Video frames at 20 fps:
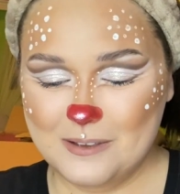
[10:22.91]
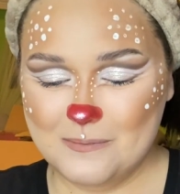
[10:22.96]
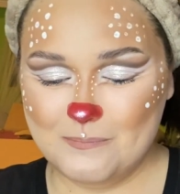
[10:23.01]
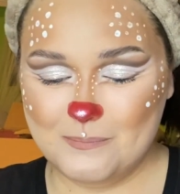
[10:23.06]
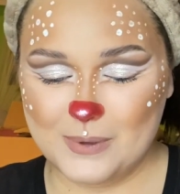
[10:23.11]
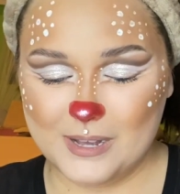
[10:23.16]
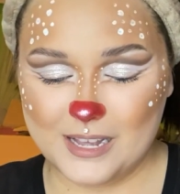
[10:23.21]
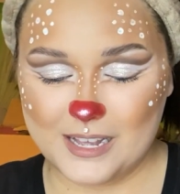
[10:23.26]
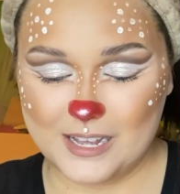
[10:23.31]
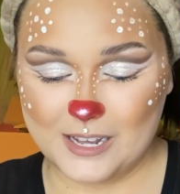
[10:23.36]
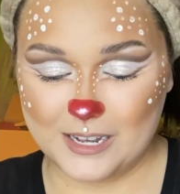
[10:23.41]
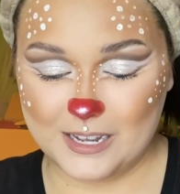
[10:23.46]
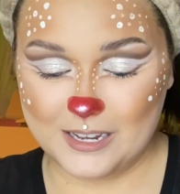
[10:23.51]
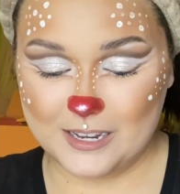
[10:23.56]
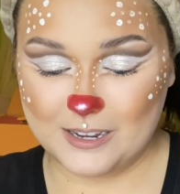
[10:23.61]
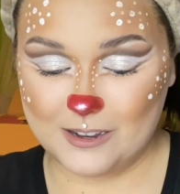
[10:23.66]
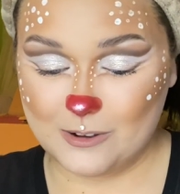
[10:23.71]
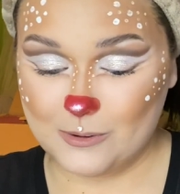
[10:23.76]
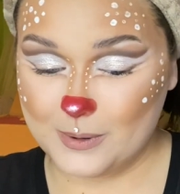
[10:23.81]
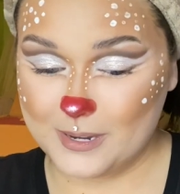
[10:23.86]
But I
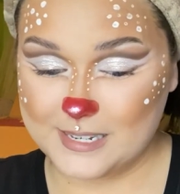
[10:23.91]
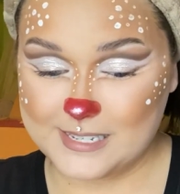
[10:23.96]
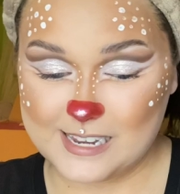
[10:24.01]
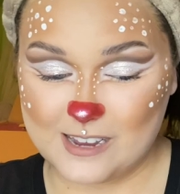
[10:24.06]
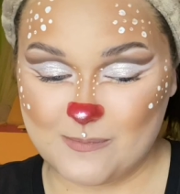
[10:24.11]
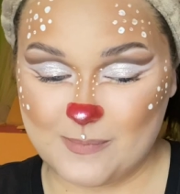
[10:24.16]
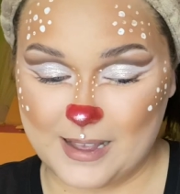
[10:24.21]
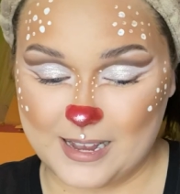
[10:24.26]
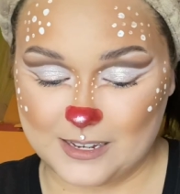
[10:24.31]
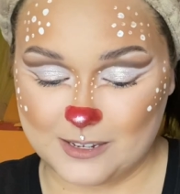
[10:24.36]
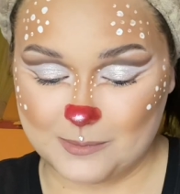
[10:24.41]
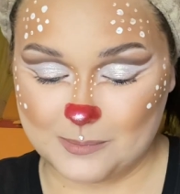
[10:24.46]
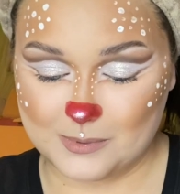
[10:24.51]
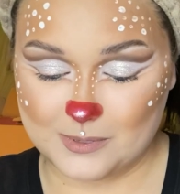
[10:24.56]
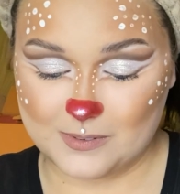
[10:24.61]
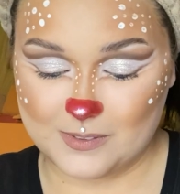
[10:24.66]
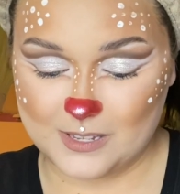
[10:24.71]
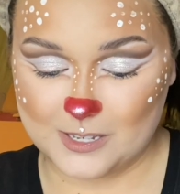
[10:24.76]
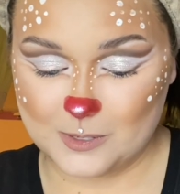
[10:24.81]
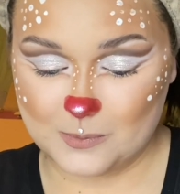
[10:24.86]
always have backups
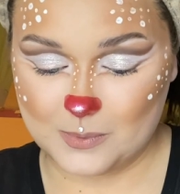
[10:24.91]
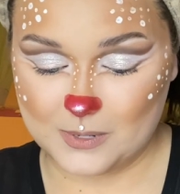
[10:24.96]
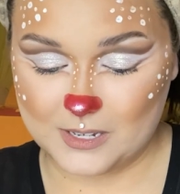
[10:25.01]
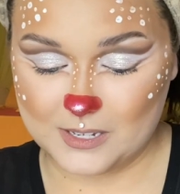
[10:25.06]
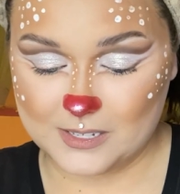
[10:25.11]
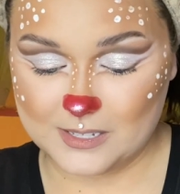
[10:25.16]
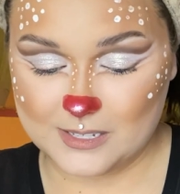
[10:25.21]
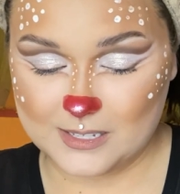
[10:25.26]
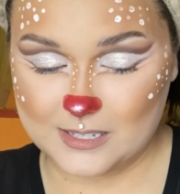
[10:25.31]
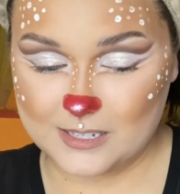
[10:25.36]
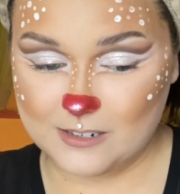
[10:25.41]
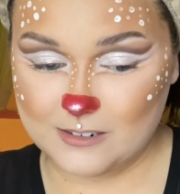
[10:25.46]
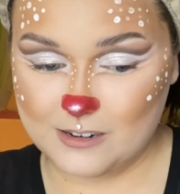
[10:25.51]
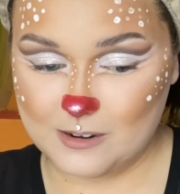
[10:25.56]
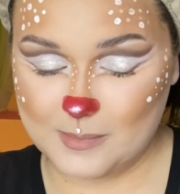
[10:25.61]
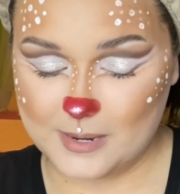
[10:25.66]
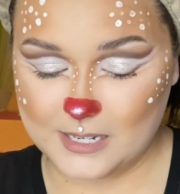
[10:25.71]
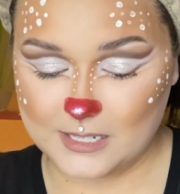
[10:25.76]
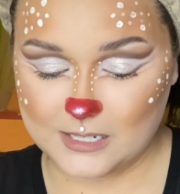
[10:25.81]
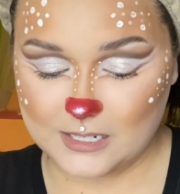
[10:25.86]
of these because they're
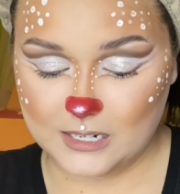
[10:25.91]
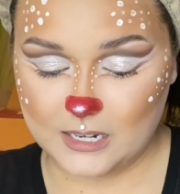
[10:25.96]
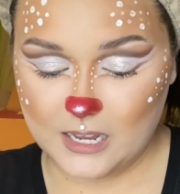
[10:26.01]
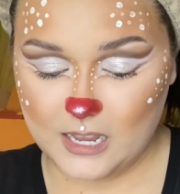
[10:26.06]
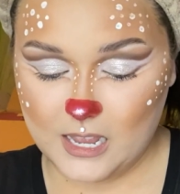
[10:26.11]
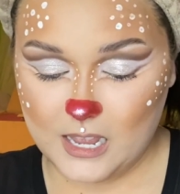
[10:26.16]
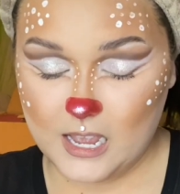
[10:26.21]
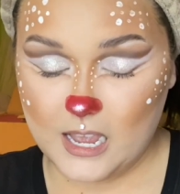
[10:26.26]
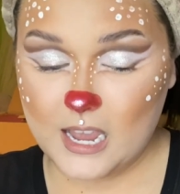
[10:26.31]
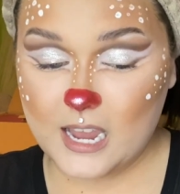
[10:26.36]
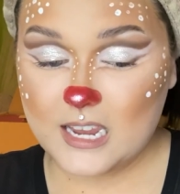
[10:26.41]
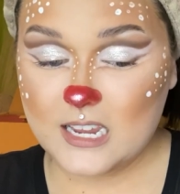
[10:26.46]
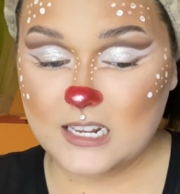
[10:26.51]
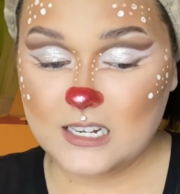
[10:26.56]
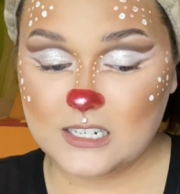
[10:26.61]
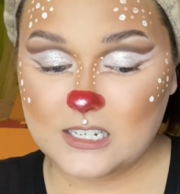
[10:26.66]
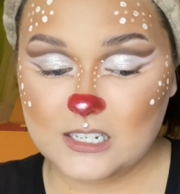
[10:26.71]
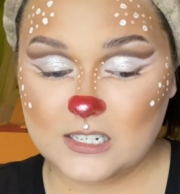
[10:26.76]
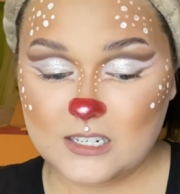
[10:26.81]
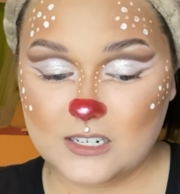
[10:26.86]
amazing. And
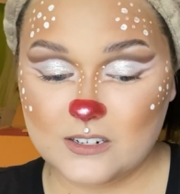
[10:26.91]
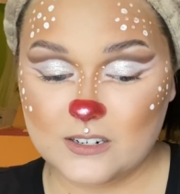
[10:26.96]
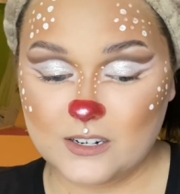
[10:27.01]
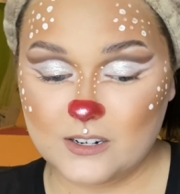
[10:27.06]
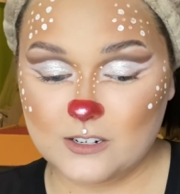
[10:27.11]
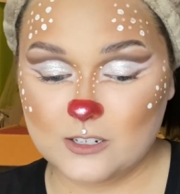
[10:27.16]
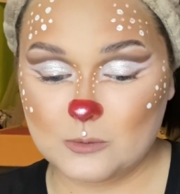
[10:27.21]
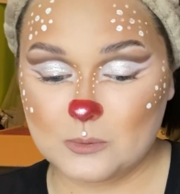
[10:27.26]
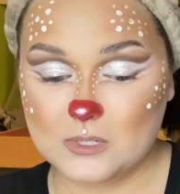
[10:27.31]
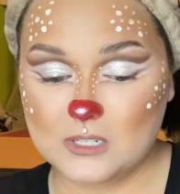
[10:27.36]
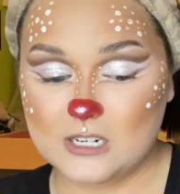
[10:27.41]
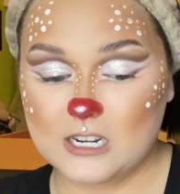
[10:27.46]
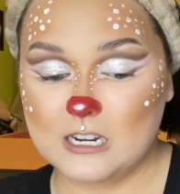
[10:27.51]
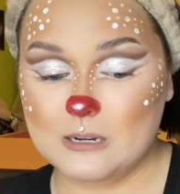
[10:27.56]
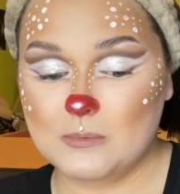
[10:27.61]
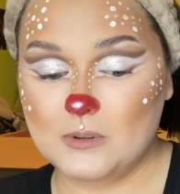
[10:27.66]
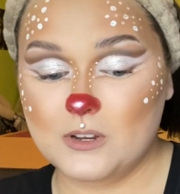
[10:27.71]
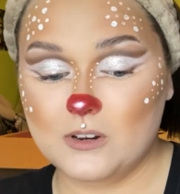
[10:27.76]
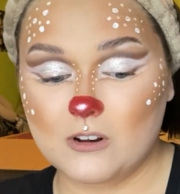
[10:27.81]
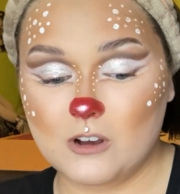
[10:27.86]
during Christmas time,
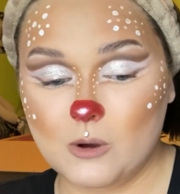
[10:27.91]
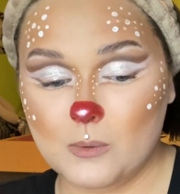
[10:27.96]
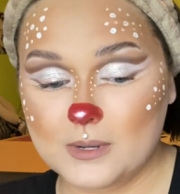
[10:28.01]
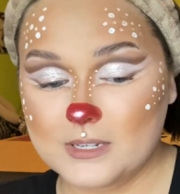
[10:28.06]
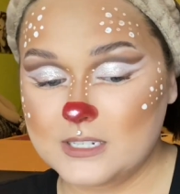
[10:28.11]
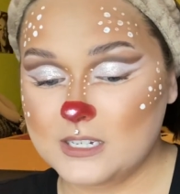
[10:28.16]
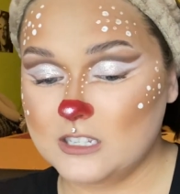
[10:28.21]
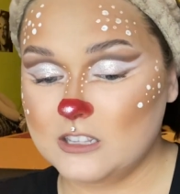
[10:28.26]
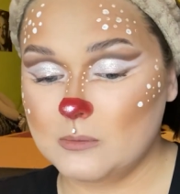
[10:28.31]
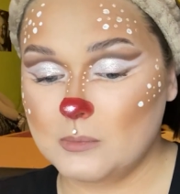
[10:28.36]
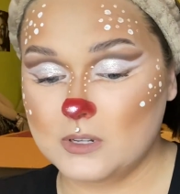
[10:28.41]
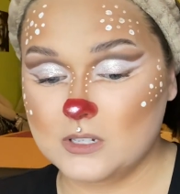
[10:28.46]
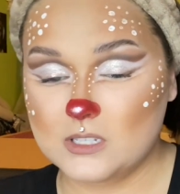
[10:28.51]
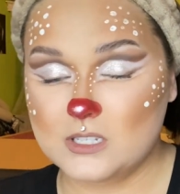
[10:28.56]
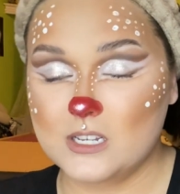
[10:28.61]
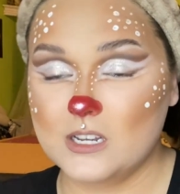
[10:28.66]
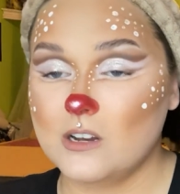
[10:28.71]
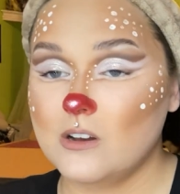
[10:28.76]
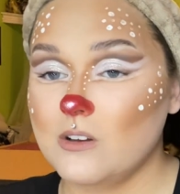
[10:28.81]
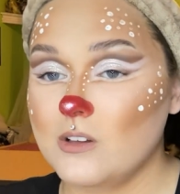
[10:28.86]
you can always get them on
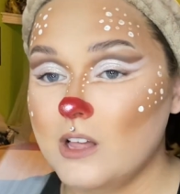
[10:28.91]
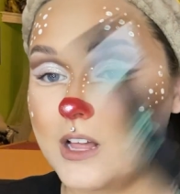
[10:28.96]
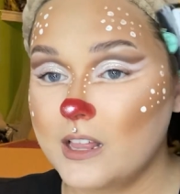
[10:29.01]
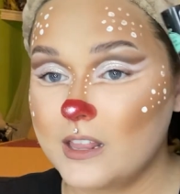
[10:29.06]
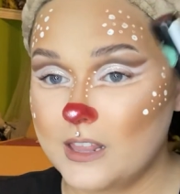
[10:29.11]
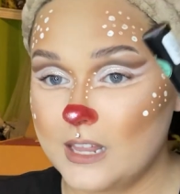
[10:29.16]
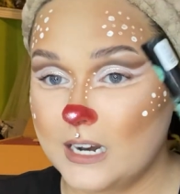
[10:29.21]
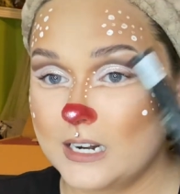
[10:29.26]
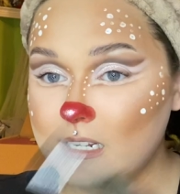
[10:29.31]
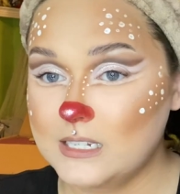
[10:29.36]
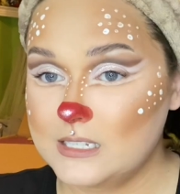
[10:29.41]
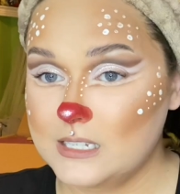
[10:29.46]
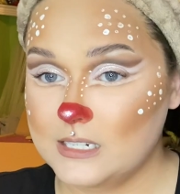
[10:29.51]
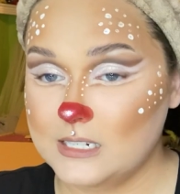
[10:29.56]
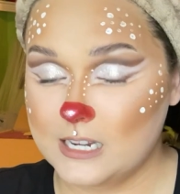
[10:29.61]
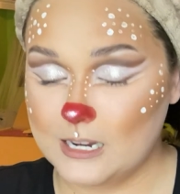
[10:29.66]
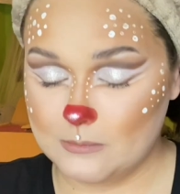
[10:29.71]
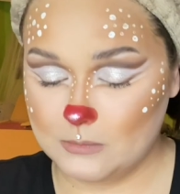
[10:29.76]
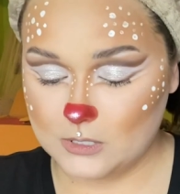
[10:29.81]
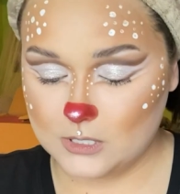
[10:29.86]
sale. That is the
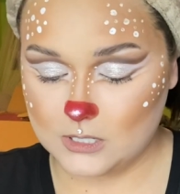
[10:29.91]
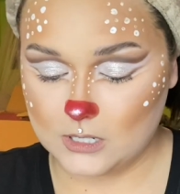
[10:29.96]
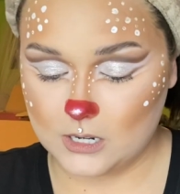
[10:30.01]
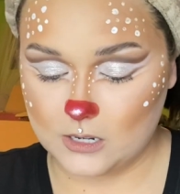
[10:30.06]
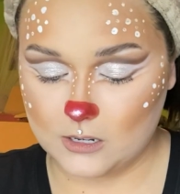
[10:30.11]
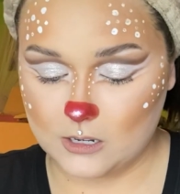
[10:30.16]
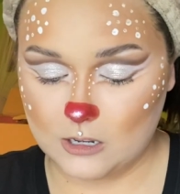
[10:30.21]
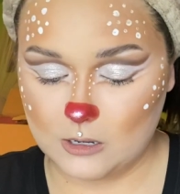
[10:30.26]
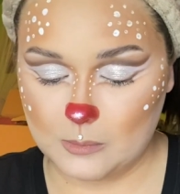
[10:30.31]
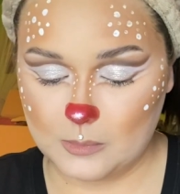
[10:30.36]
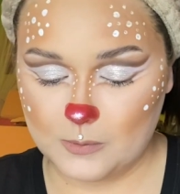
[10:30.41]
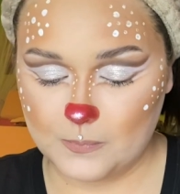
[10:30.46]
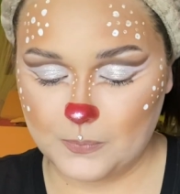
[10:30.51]
time to stock up.